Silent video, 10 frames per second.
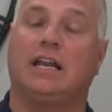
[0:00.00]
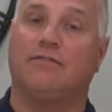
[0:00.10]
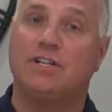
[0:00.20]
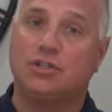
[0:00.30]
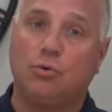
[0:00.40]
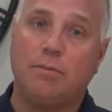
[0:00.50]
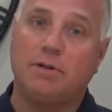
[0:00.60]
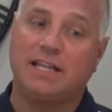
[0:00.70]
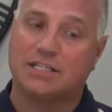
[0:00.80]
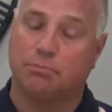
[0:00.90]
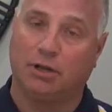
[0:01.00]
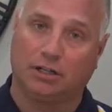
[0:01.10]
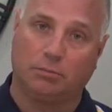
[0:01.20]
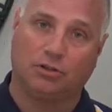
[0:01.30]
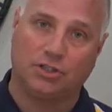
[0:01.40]
If it's equipment that's
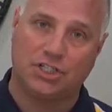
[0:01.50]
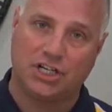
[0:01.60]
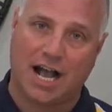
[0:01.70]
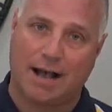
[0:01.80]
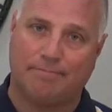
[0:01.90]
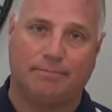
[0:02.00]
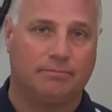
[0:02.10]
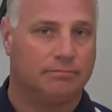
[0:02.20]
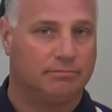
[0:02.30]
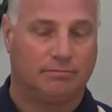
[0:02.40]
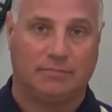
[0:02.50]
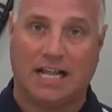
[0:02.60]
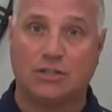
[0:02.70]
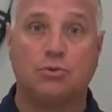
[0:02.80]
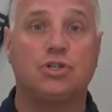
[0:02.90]
billable to a job,
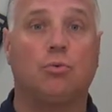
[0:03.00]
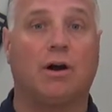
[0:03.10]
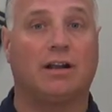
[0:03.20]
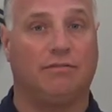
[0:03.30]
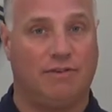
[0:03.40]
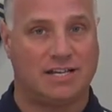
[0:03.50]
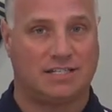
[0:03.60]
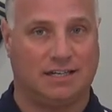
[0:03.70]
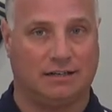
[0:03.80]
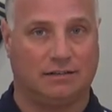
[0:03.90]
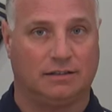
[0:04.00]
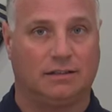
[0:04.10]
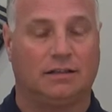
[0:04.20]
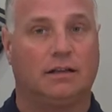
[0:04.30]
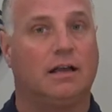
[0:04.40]
that's what you want to invest in.
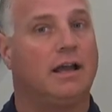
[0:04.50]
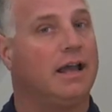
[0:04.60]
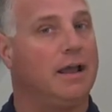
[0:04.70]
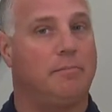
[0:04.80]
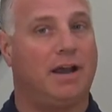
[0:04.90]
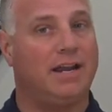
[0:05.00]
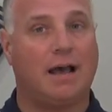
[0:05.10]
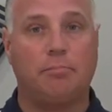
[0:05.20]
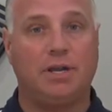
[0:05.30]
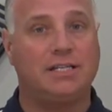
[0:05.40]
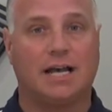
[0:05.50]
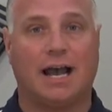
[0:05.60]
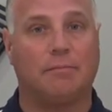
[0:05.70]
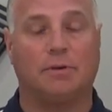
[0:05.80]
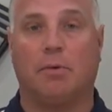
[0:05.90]
It might not be
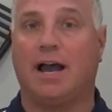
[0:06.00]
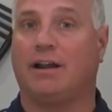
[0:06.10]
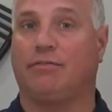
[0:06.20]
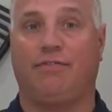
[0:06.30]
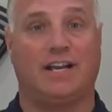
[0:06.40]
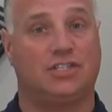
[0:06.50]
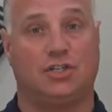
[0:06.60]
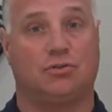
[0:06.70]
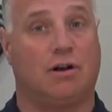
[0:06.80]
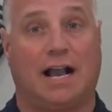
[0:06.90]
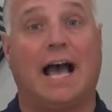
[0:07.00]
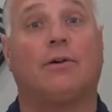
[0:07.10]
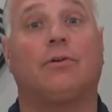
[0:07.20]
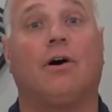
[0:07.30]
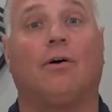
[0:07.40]
time to buy your fancy truck. I
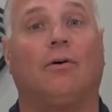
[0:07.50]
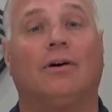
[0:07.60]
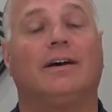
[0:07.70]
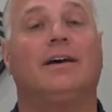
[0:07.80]
don't know.